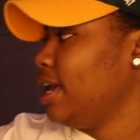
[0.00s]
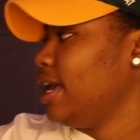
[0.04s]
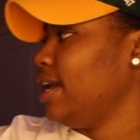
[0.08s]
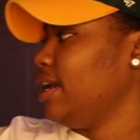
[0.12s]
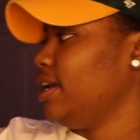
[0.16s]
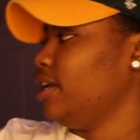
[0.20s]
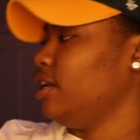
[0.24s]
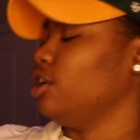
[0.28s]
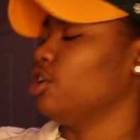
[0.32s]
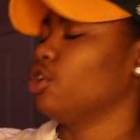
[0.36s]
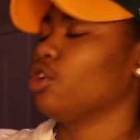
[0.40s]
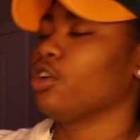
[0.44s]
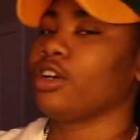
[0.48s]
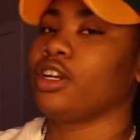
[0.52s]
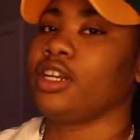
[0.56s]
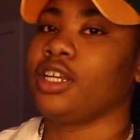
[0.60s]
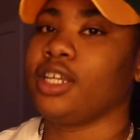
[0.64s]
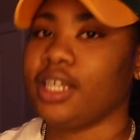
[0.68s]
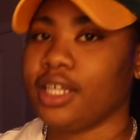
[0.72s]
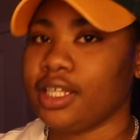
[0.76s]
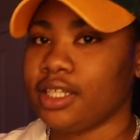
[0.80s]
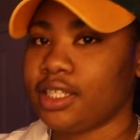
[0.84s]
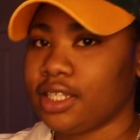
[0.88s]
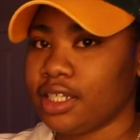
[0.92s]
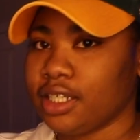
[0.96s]
And in order to
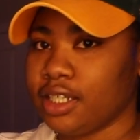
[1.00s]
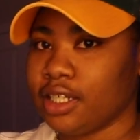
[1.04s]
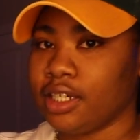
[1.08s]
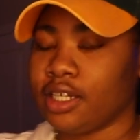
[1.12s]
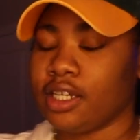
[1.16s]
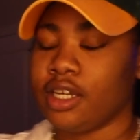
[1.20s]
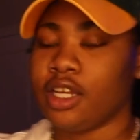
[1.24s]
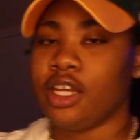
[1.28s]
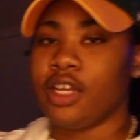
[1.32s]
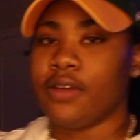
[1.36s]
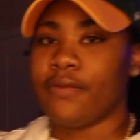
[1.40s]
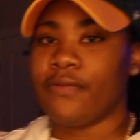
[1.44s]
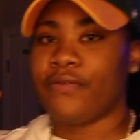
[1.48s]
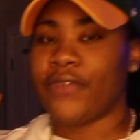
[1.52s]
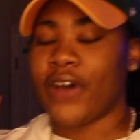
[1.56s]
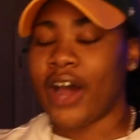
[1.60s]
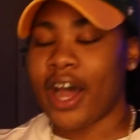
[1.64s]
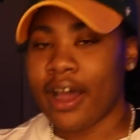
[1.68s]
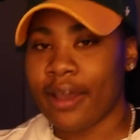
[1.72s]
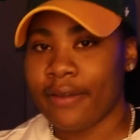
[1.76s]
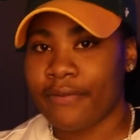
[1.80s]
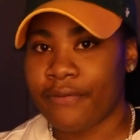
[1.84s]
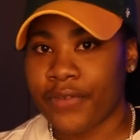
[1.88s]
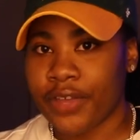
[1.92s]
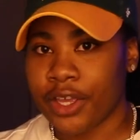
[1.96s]
get to
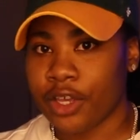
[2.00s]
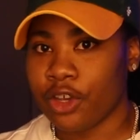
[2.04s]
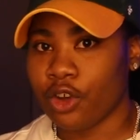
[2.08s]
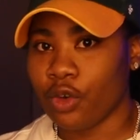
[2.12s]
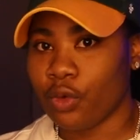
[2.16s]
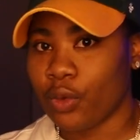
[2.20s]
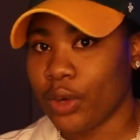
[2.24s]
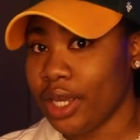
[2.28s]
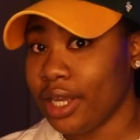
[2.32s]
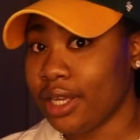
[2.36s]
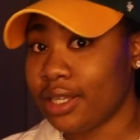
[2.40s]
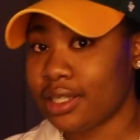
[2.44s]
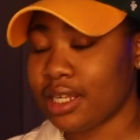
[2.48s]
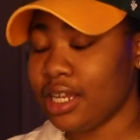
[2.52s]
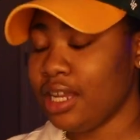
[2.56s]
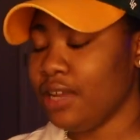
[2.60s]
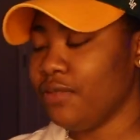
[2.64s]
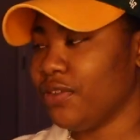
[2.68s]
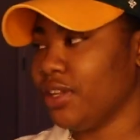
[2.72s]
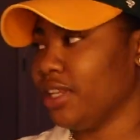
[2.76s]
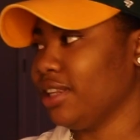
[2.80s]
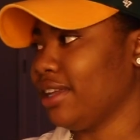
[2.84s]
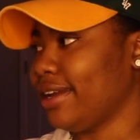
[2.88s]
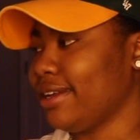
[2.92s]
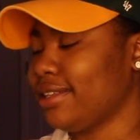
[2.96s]
5-figure weeks,
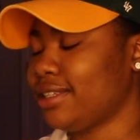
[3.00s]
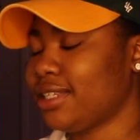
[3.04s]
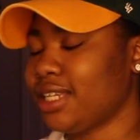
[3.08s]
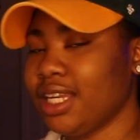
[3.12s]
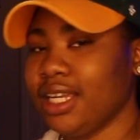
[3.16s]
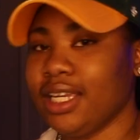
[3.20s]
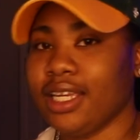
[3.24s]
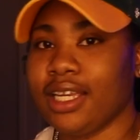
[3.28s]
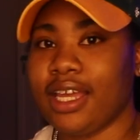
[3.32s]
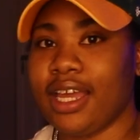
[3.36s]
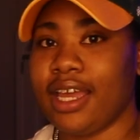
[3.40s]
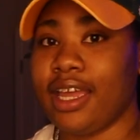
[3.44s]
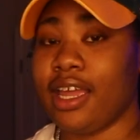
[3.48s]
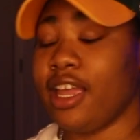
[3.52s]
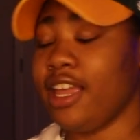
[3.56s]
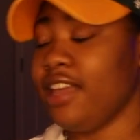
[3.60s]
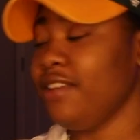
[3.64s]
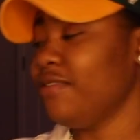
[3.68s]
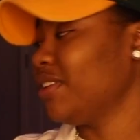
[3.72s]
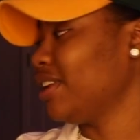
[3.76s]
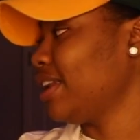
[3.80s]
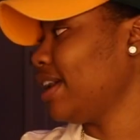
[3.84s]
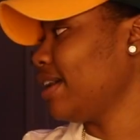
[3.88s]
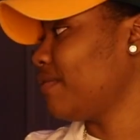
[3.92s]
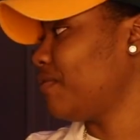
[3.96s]
even like 10K,
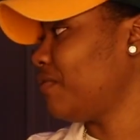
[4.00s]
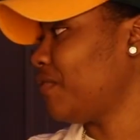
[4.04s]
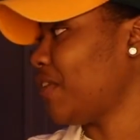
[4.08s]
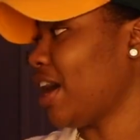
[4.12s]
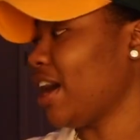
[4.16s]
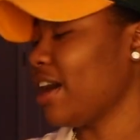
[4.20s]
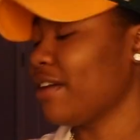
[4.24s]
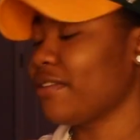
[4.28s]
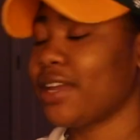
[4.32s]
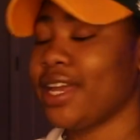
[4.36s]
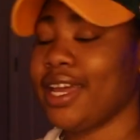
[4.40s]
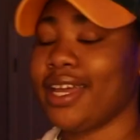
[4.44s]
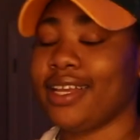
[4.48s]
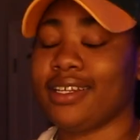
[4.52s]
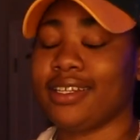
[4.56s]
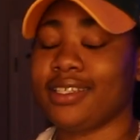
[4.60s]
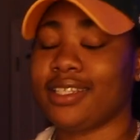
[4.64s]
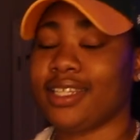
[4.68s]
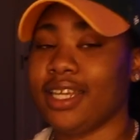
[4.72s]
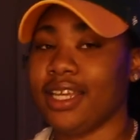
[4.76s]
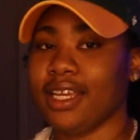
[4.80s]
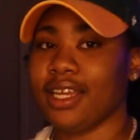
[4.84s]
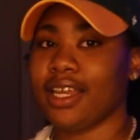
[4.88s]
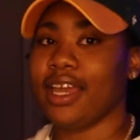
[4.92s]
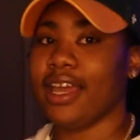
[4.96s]
even like 5K to
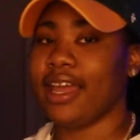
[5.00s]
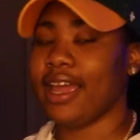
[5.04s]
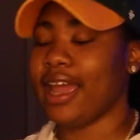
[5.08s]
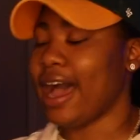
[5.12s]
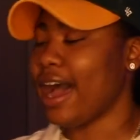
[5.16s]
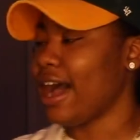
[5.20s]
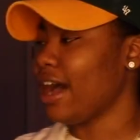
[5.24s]
10K,